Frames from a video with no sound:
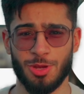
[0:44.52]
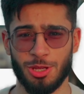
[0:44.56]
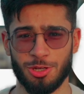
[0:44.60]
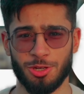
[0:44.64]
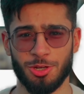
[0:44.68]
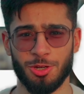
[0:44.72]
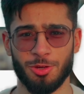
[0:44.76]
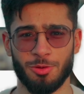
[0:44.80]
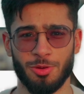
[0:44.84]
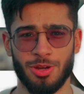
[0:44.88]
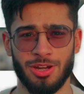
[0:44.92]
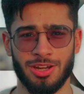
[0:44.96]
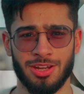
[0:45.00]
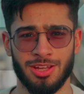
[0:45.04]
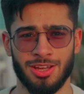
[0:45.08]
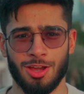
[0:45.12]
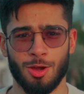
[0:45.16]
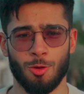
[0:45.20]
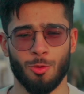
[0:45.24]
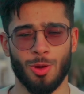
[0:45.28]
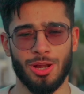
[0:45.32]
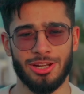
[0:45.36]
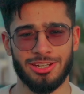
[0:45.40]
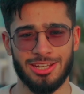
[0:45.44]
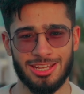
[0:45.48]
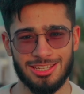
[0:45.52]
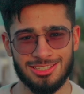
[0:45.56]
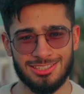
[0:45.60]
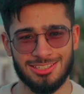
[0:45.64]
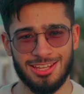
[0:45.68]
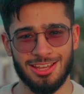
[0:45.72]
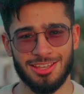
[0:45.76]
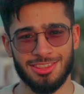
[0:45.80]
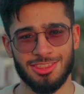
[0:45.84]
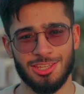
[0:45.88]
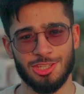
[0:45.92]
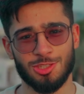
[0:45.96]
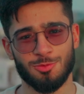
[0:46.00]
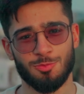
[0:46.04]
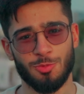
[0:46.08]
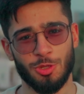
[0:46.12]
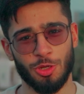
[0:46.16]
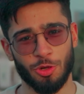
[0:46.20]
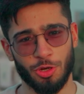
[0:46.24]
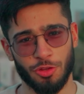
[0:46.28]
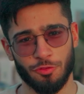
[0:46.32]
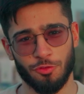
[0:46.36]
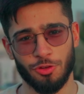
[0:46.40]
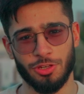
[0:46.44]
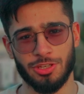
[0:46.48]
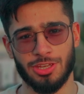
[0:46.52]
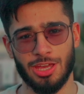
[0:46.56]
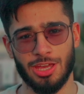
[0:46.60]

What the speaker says: way to do it while testing this beautiful